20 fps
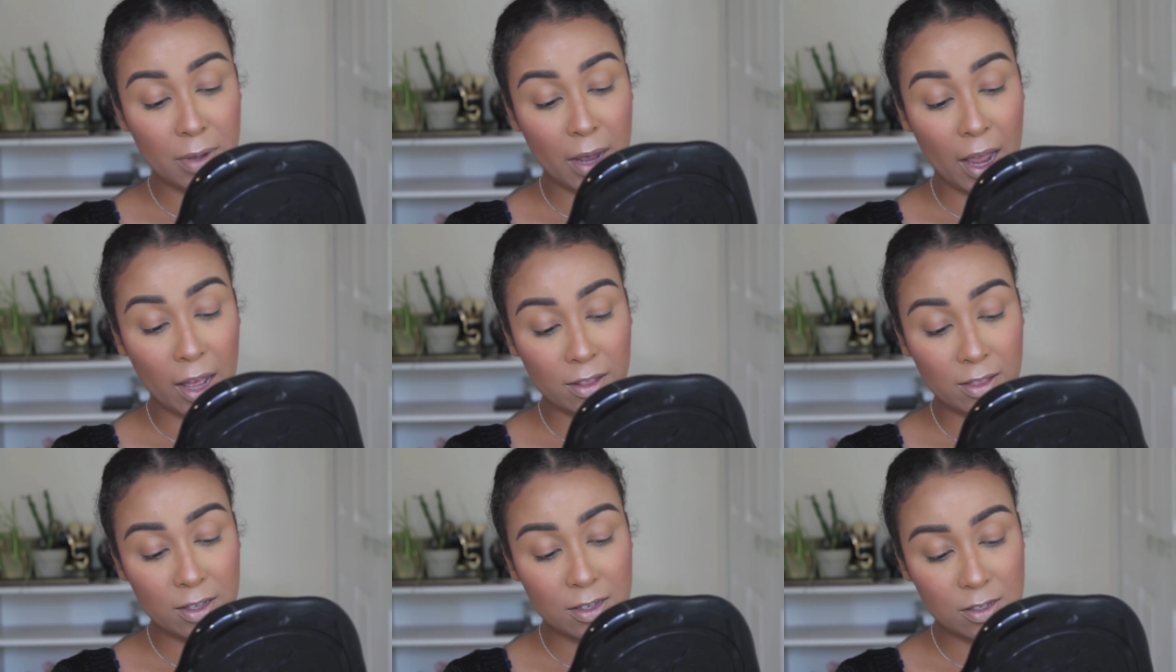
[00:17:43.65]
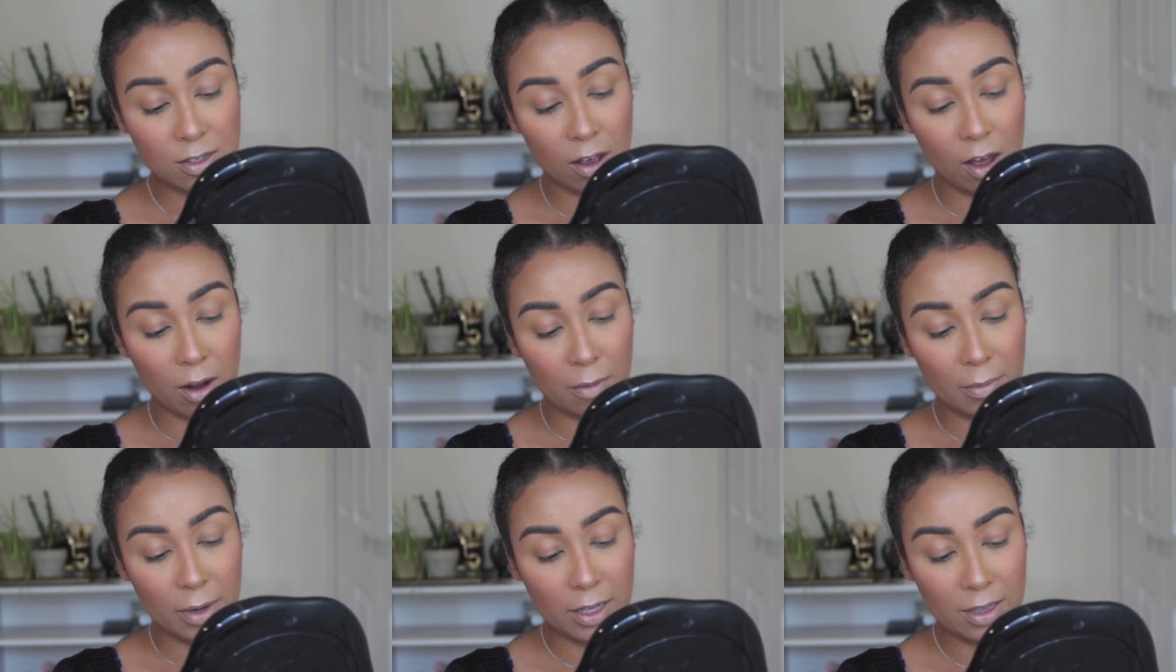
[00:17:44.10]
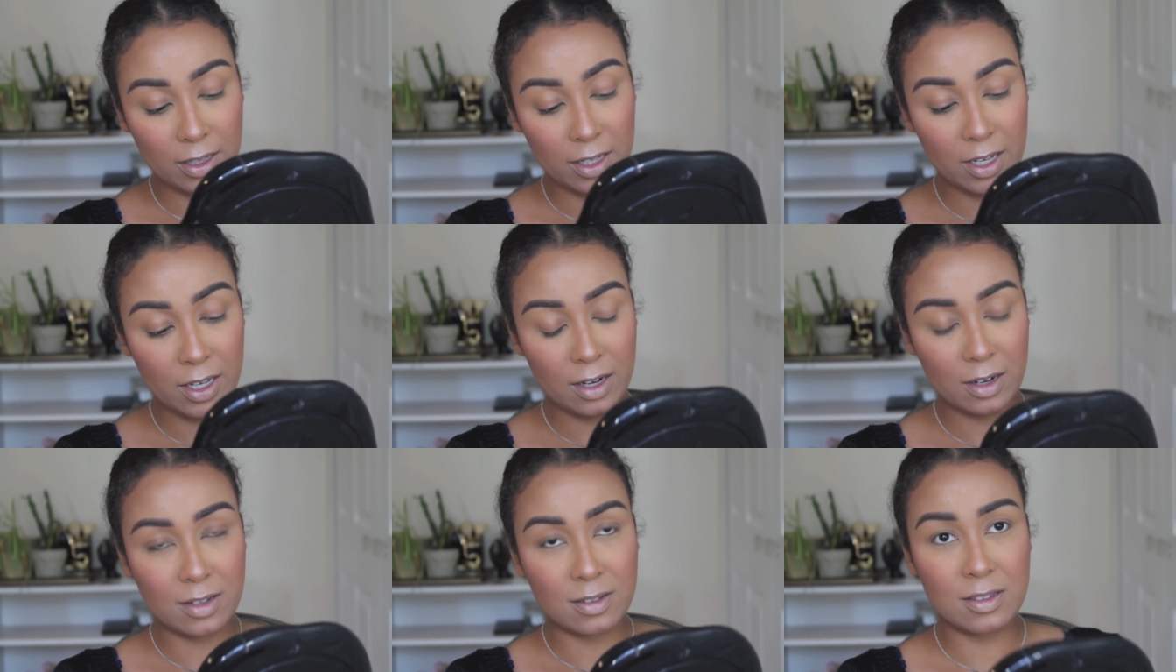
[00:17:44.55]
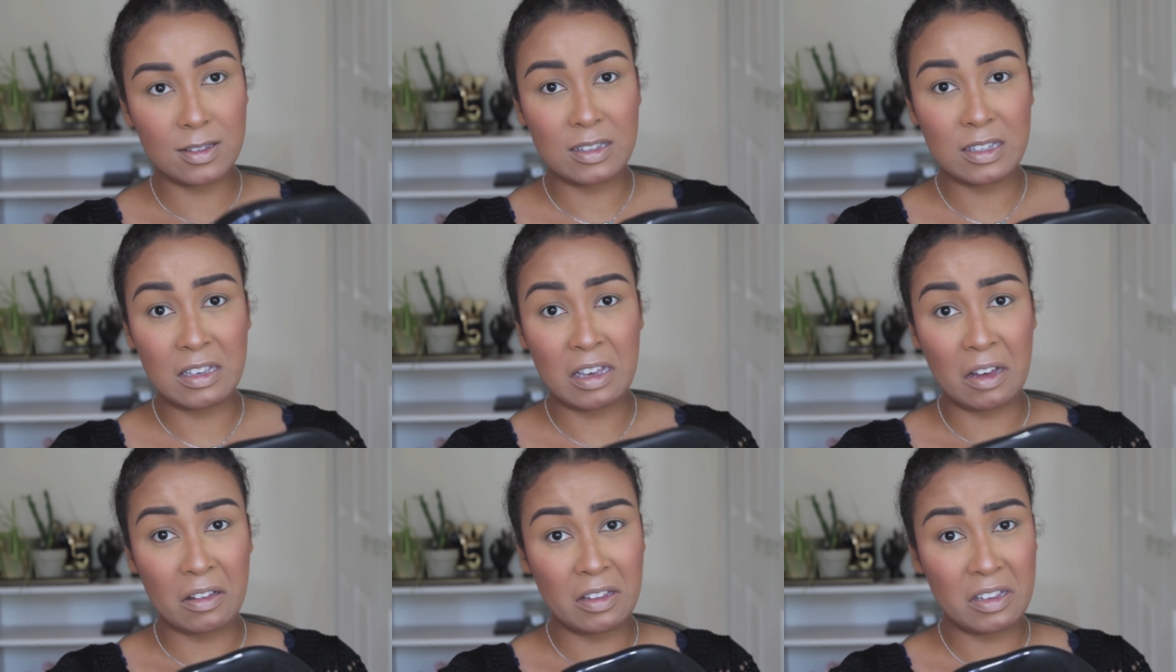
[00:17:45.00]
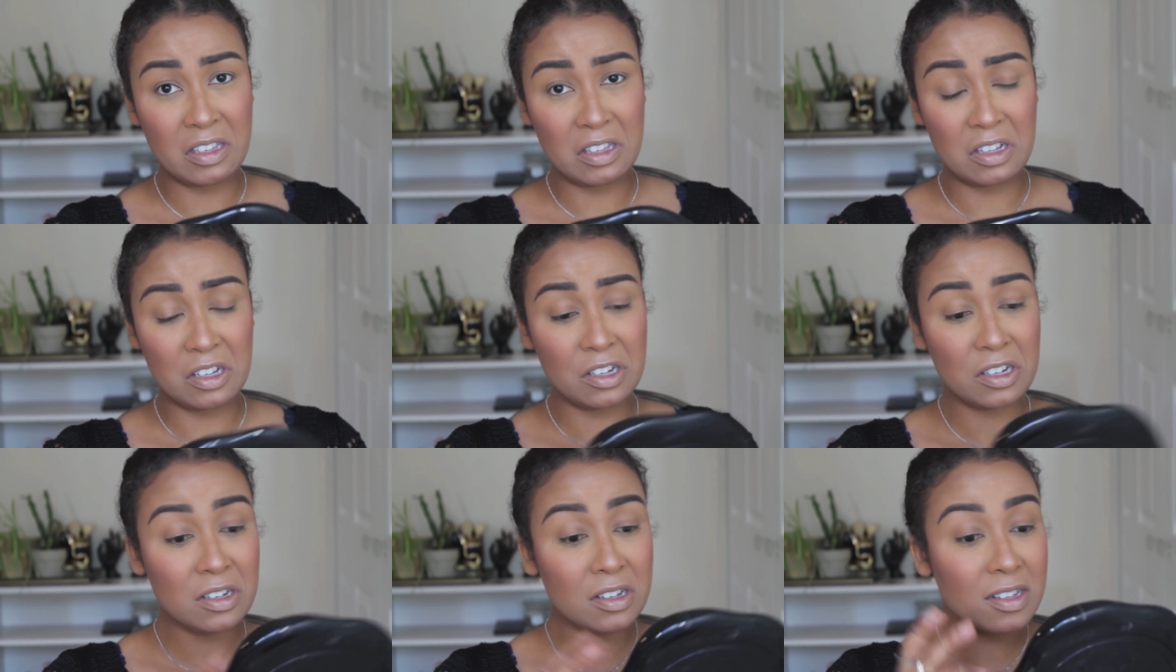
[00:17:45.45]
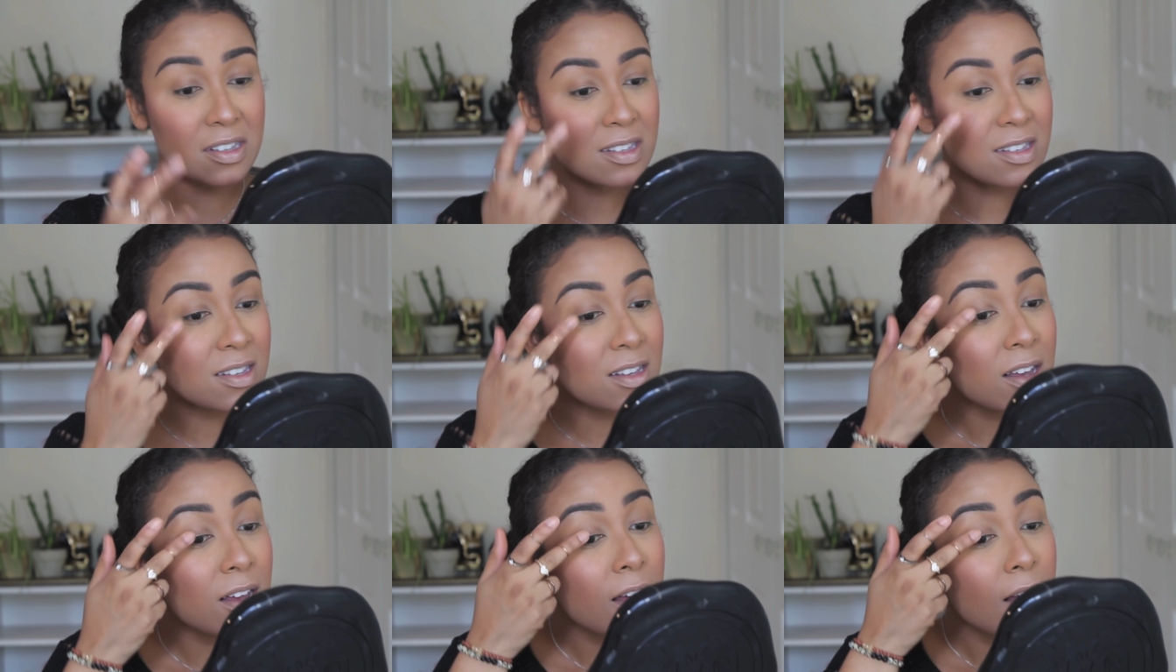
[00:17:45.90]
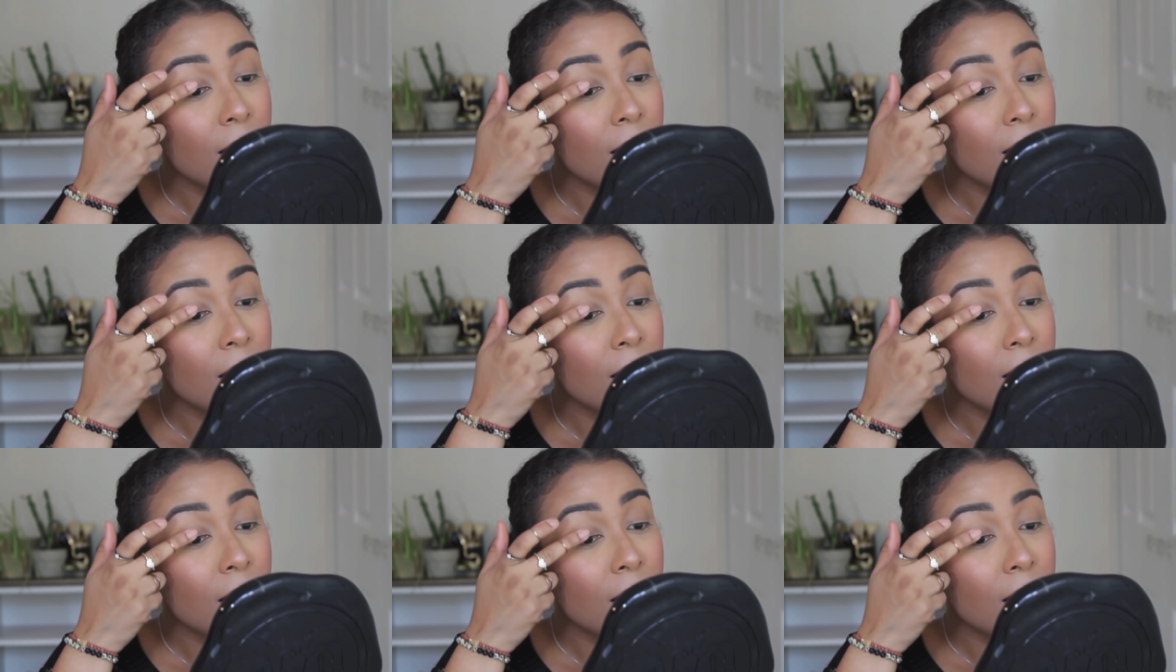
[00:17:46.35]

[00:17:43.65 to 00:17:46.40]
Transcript: pat this on my lid and see how this looks.